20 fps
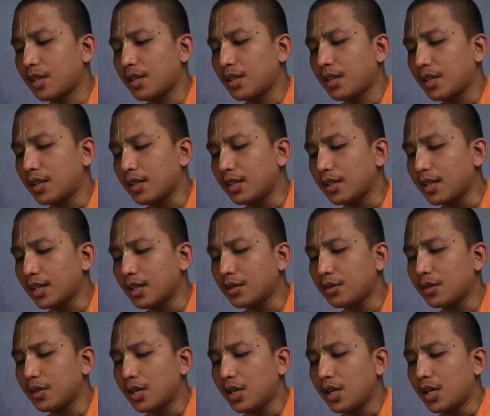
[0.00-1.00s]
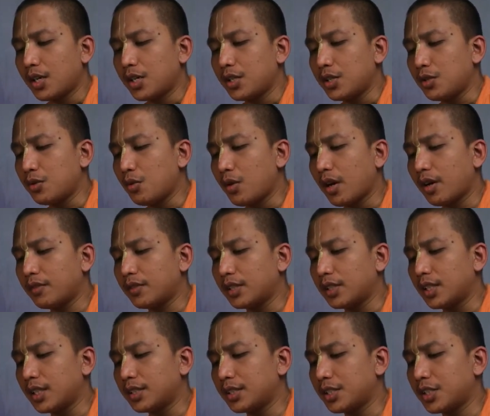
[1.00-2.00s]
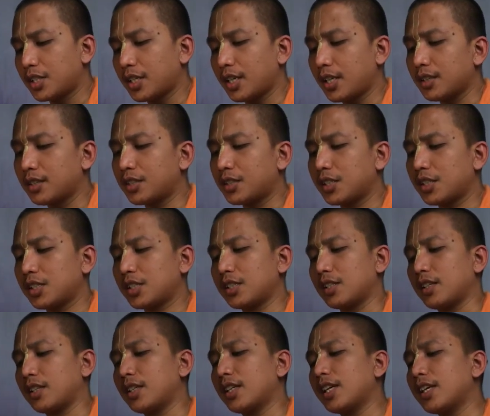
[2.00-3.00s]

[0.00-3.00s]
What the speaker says: And now you have another child, Krishna, and I